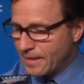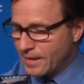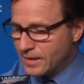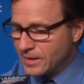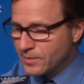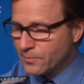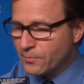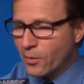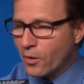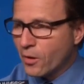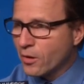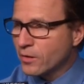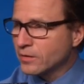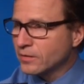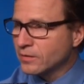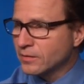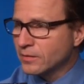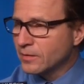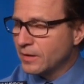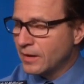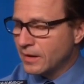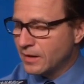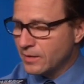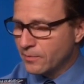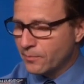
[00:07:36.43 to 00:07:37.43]
any
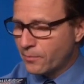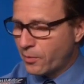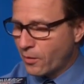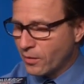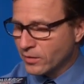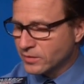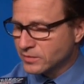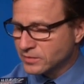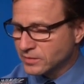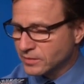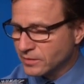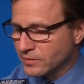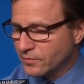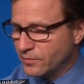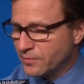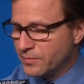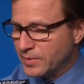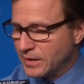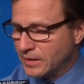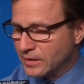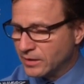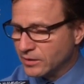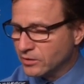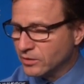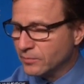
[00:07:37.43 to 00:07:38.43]
parts of
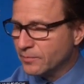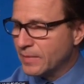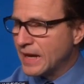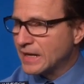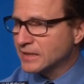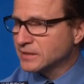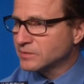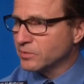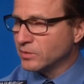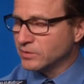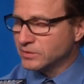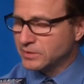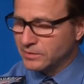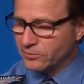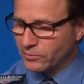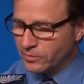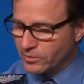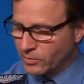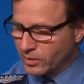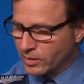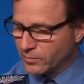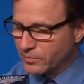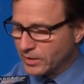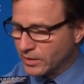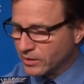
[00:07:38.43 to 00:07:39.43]
being a good basketball team.
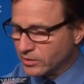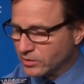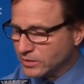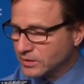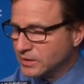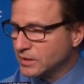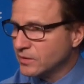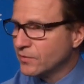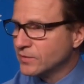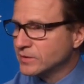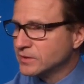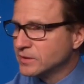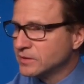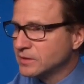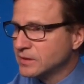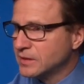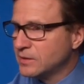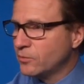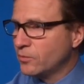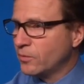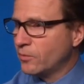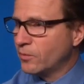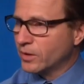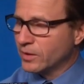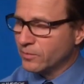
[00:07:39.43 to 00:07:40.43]
We want to be a good defensive
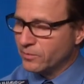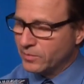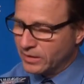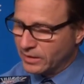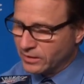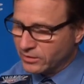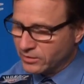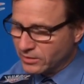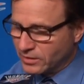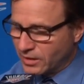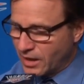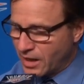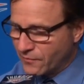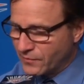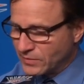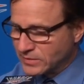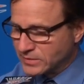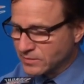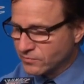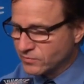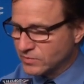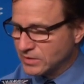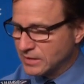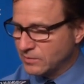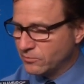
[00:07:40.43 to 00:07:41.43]
team. We want to be a good
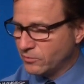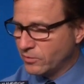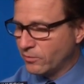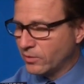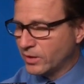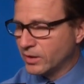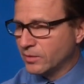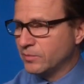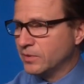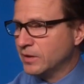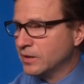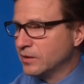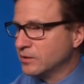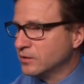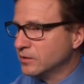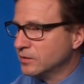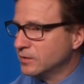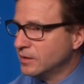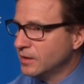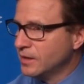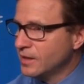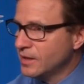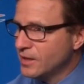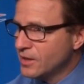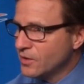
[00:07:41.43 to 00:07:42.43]
offensive team. We want to be a
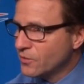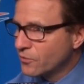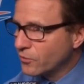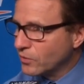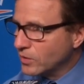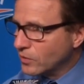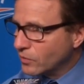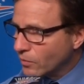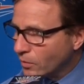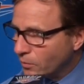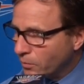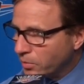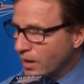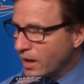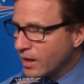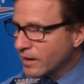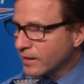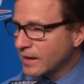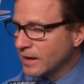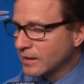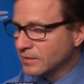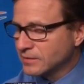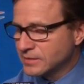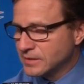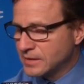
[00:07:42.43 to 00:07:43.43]
good free throw
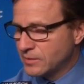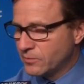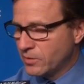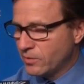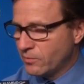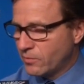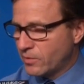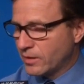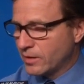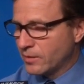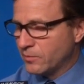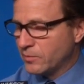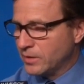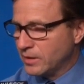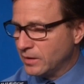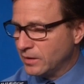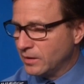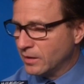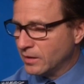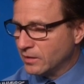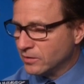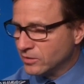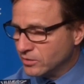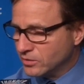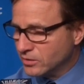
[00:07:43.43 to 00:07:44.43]
blockout team. We want to
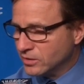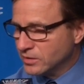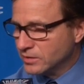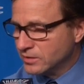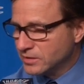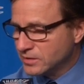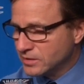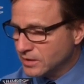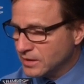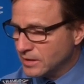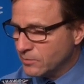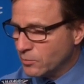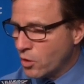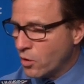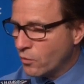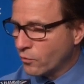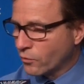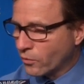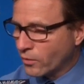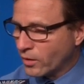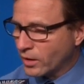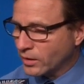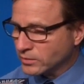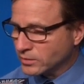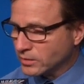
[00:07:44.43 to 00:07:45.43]
be a good team
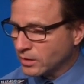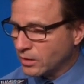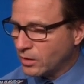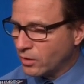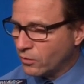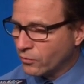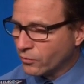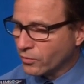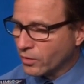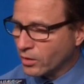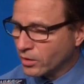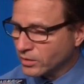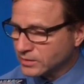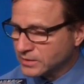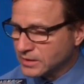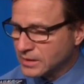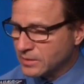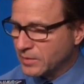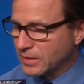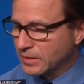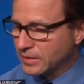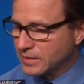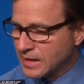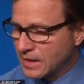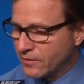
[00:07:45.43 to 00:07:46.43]
overall
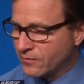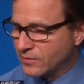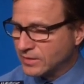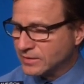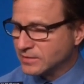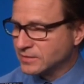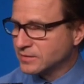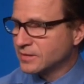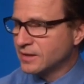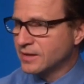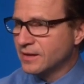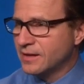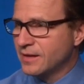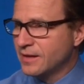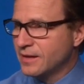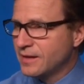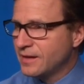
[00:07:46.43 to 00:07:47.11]
team, and Kevin is